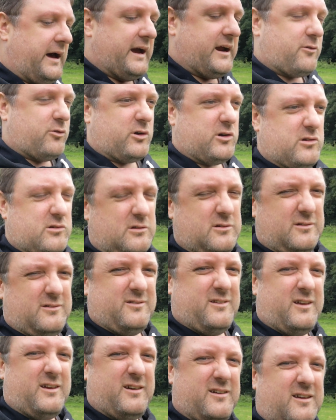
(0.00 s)
aggregate
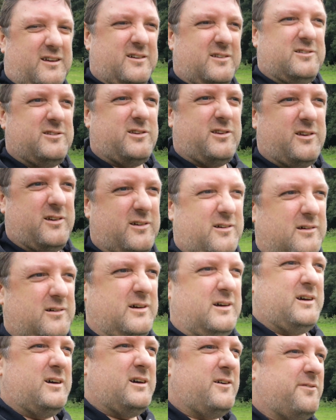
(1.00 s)
and a nice
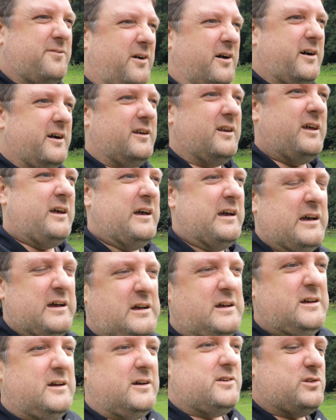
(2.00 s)
fine
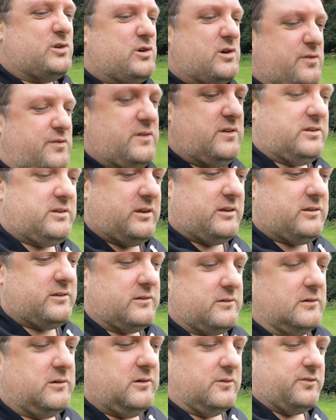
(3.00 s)
surface,
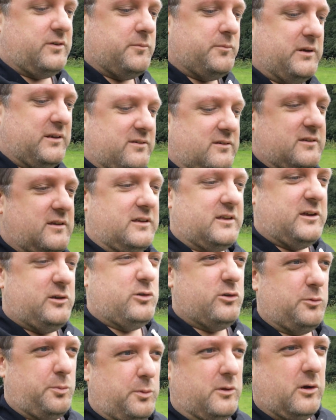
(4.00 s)
so hopefully it means that they're
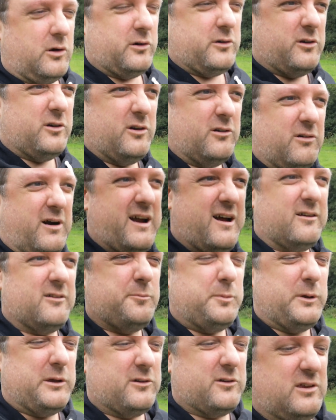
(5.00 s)
usable all year
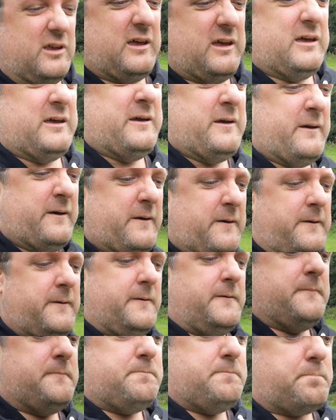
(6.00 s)
round, because
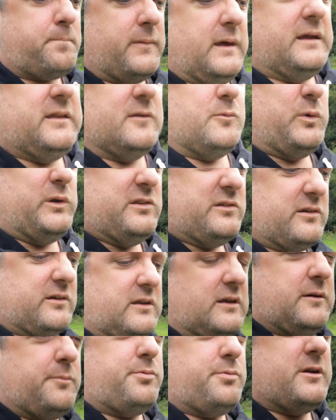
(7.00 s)
in the
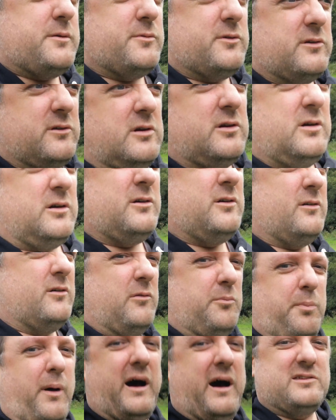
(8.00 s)
winter they're pretty much
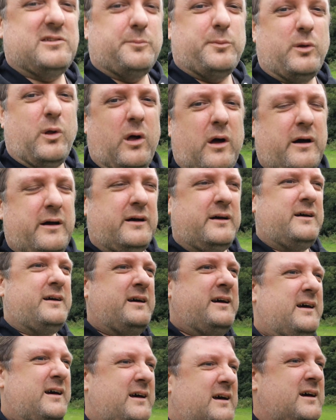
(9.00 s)
unpassable,
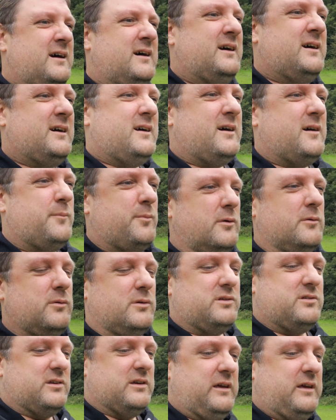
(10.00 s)
but
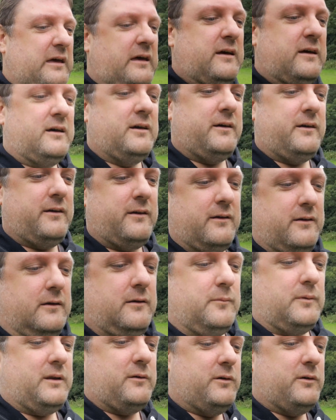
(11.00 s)
we'll see.
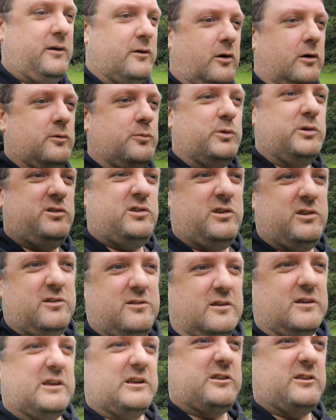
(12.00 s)
Anyway, onwards
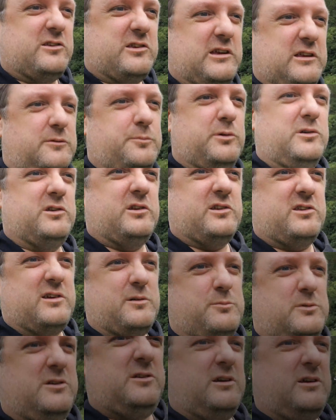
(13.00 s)
to Little Sainsbury's and a
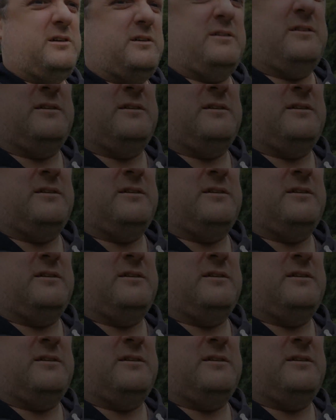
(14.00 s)
sandwich.